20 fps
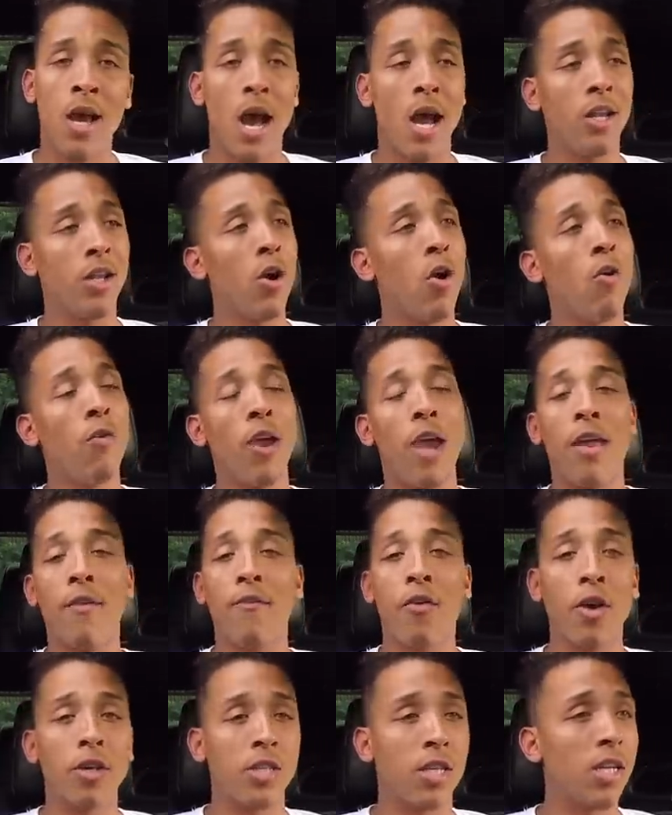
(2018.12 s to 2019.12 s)
I dove
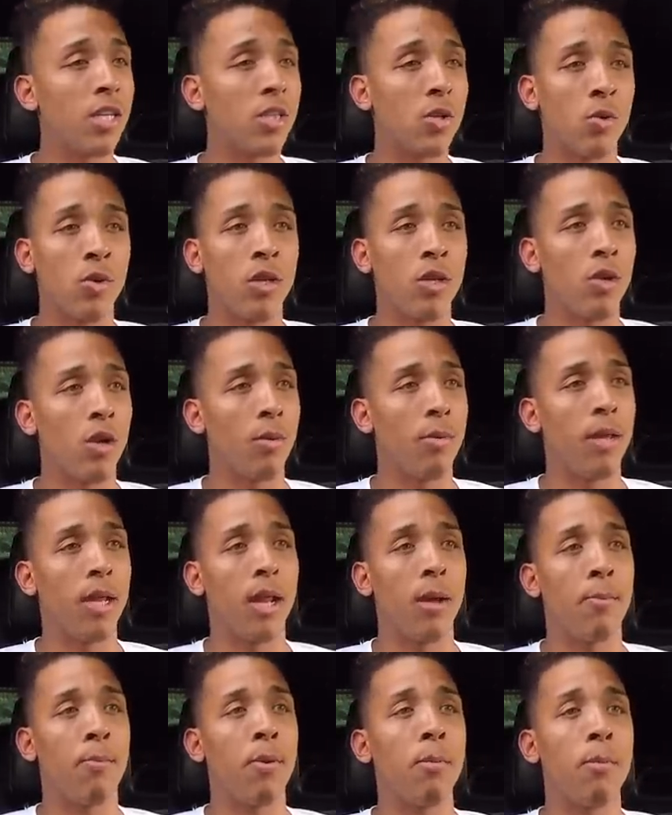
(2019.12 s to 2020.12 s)
headfirst into it. You know what I
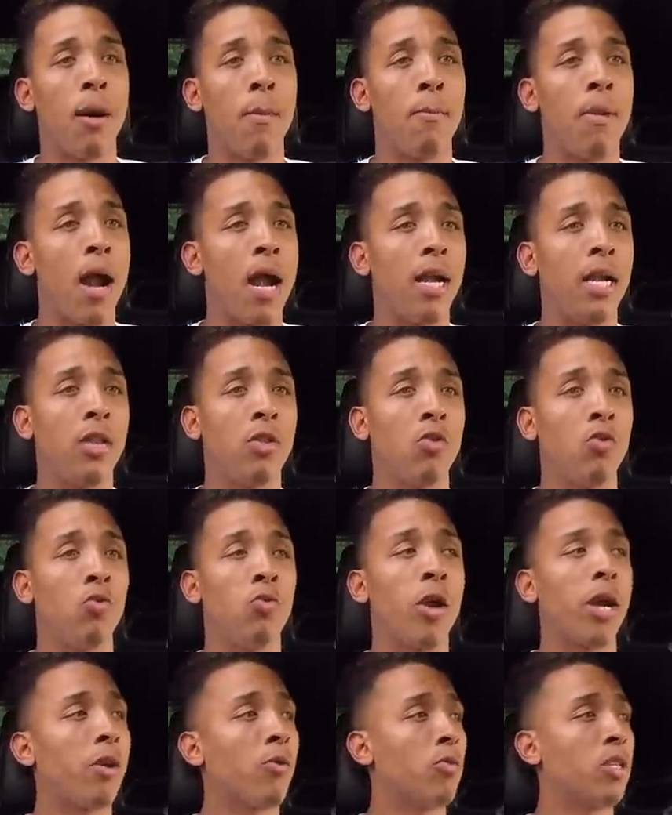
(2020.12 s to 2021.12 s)
mean? I put my body through
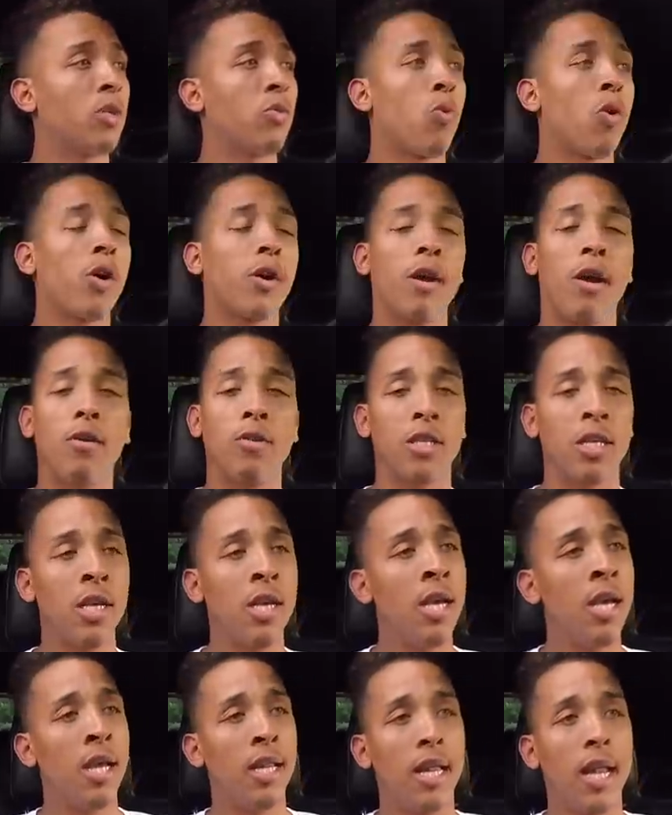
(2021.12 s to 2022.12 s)
rigorous workouts
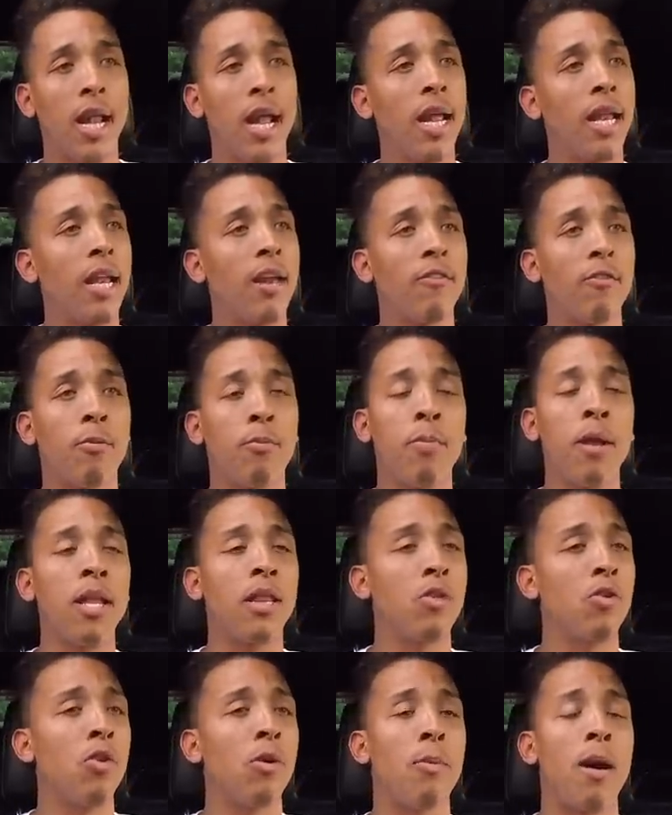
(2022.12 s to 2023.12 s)
that I ain't never
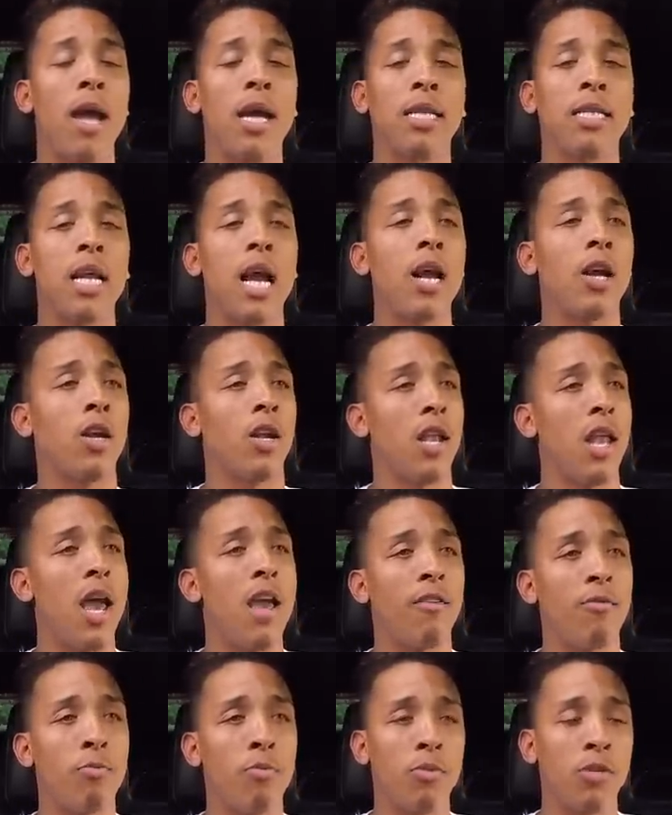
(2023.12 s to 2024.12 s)
been through in my entire
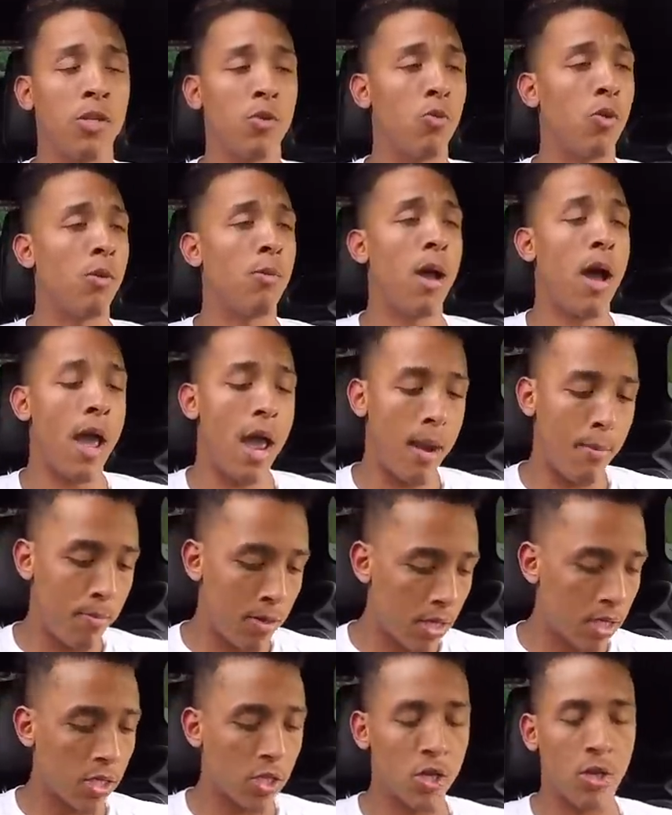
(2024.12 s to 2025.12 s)
life to where my, I had
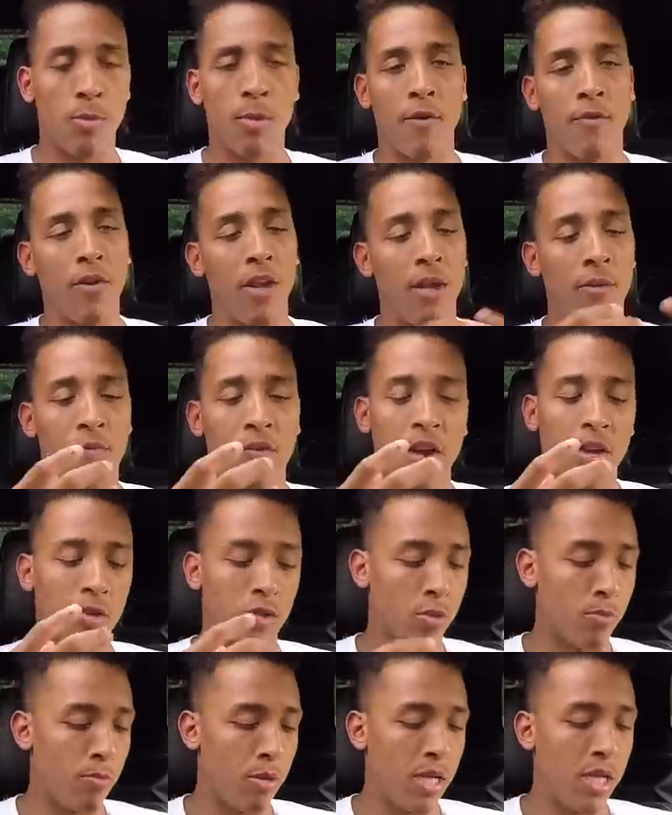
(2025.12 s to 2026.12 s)
blisters on my feet,
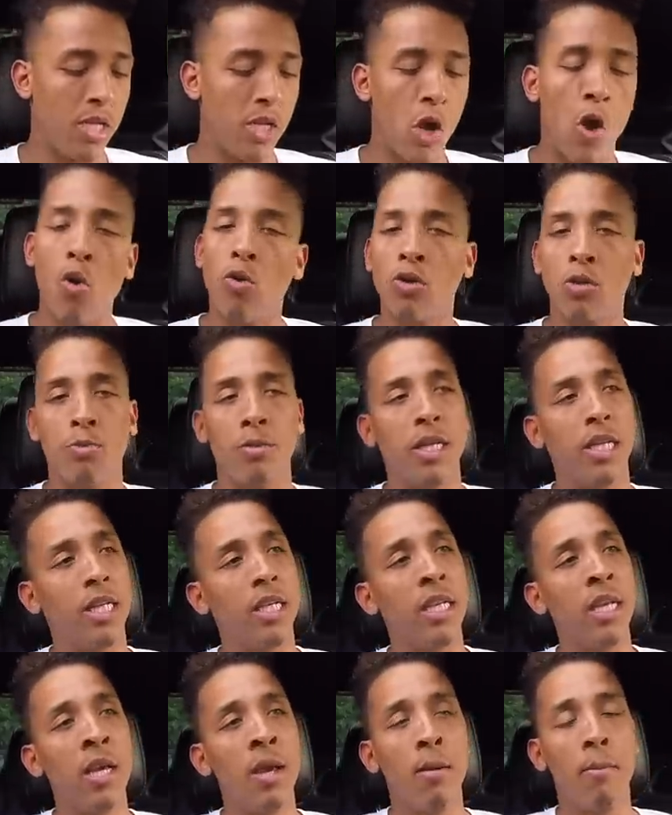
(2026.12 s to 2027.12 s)
fingers were bleeding, toes
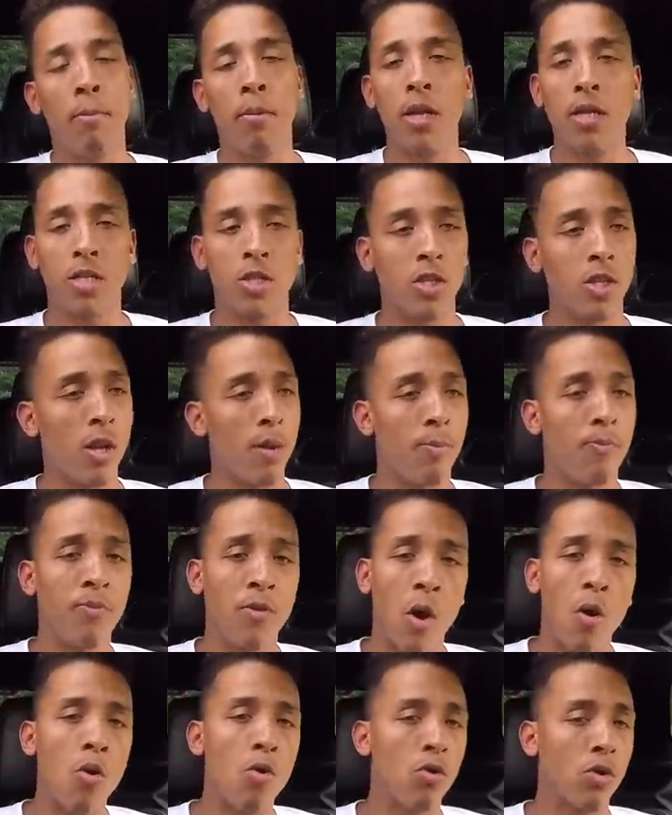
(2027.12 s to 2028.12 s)
bleeding, blistered up
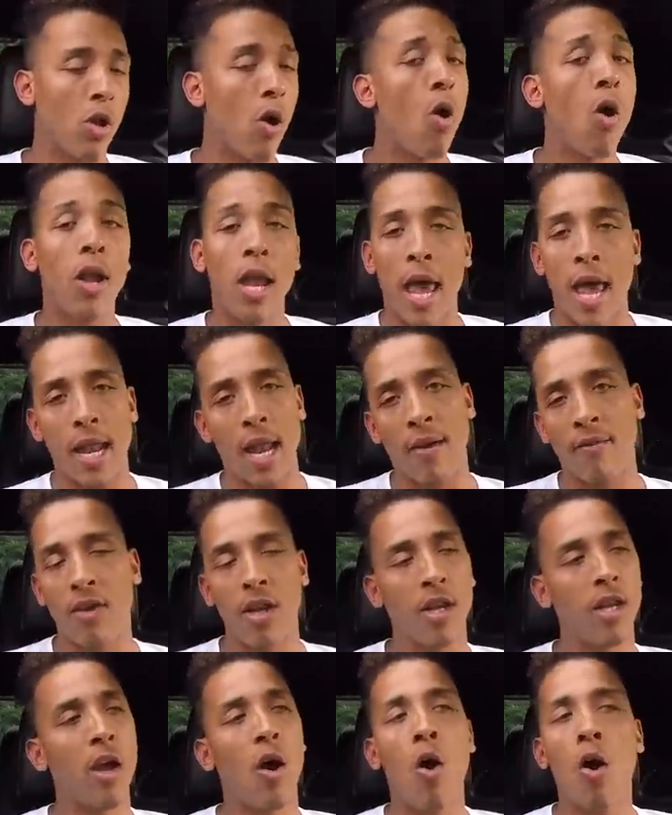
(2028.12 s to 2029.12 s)
toes, all that. I've
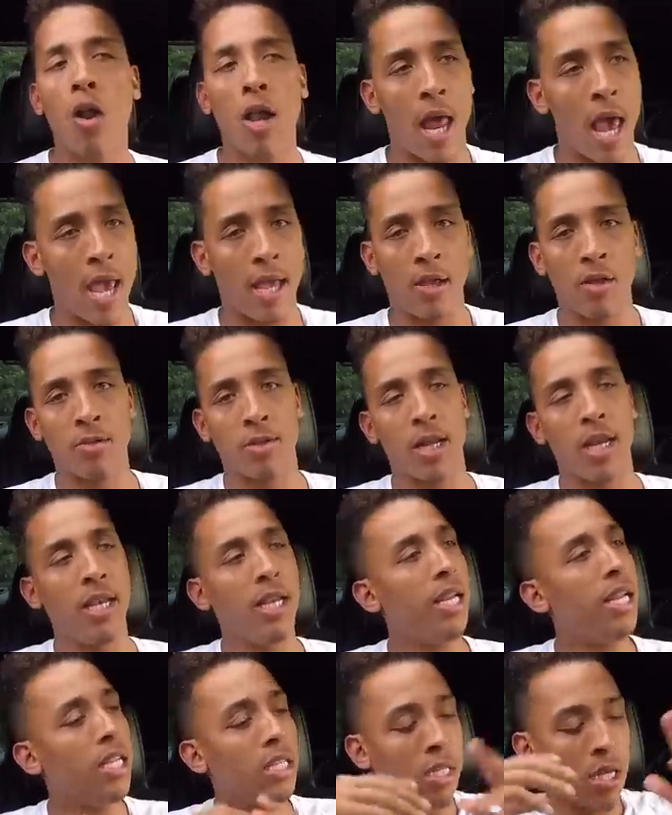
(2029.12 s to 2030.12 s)
done all that. You know what I'm
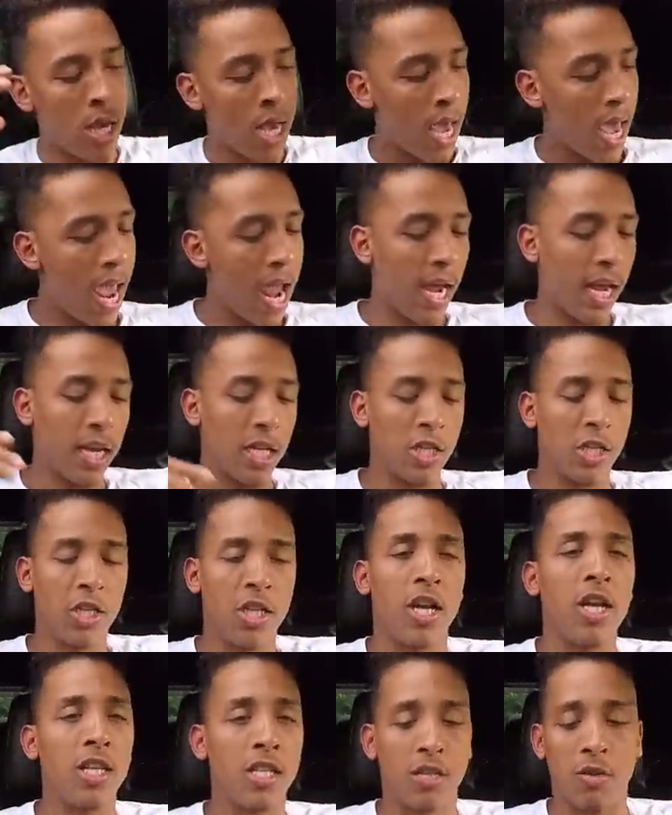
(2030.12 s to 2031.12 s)
saying? Knees aching,
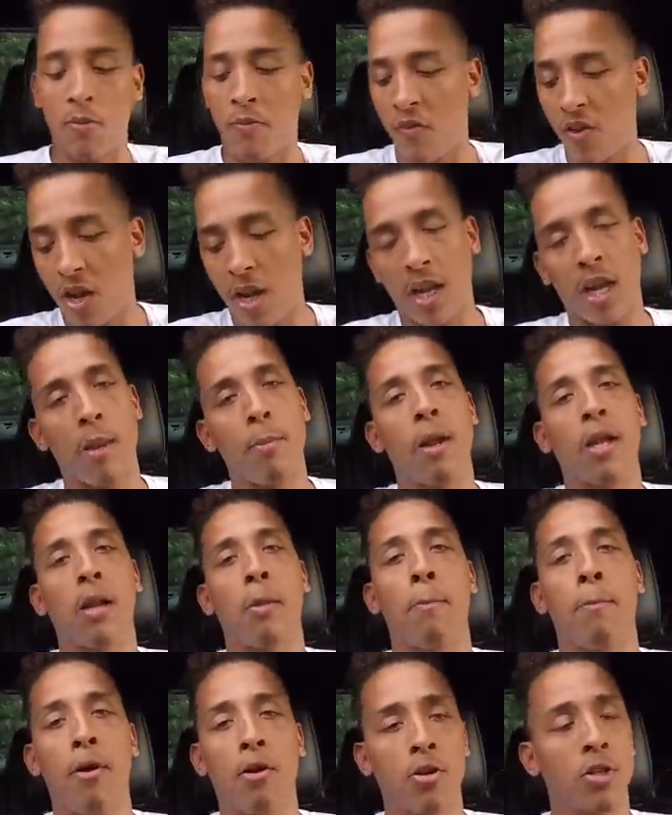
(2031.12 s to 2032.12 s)
shins feeling like they about
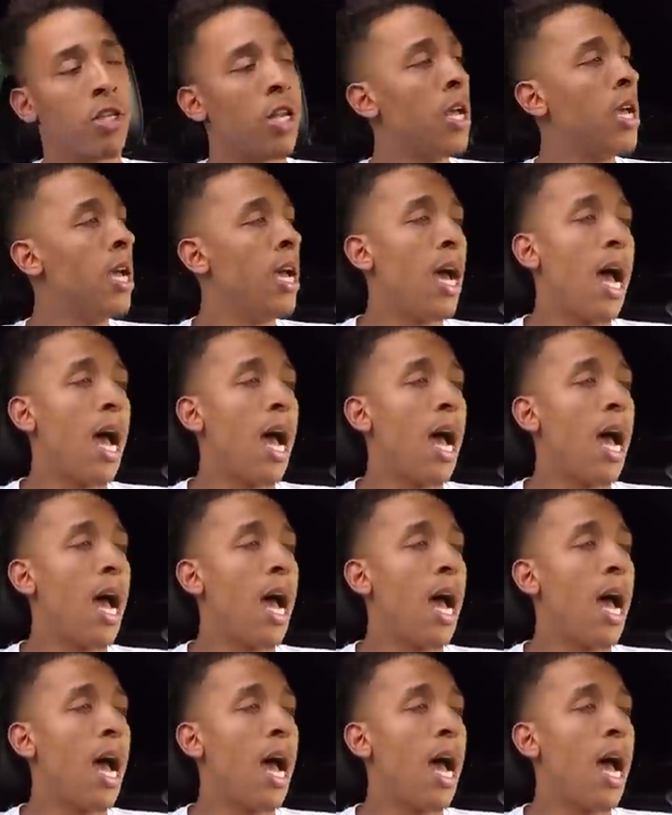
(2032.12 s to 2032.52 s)
to burst.